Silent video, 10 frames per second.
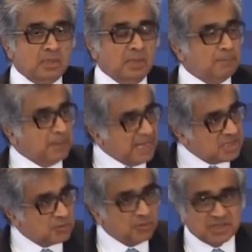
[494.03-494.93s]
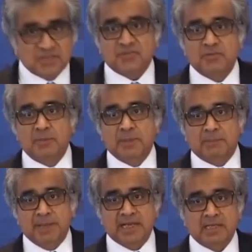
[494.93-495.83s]
The price for this will be
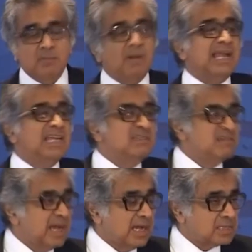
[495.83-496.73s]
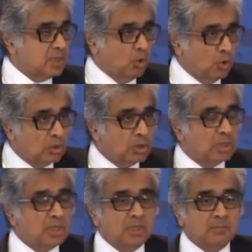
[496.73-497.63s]
paid by India as a whole,
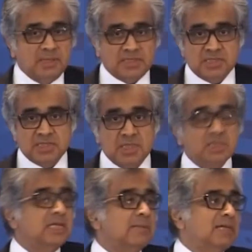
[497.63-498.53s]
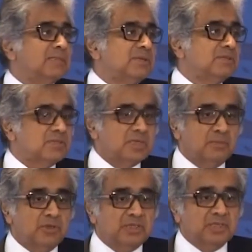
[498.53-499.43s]
but certainly by the business
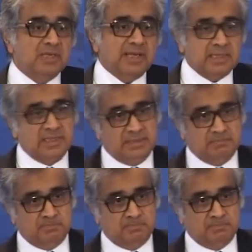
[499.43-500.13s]
community directly.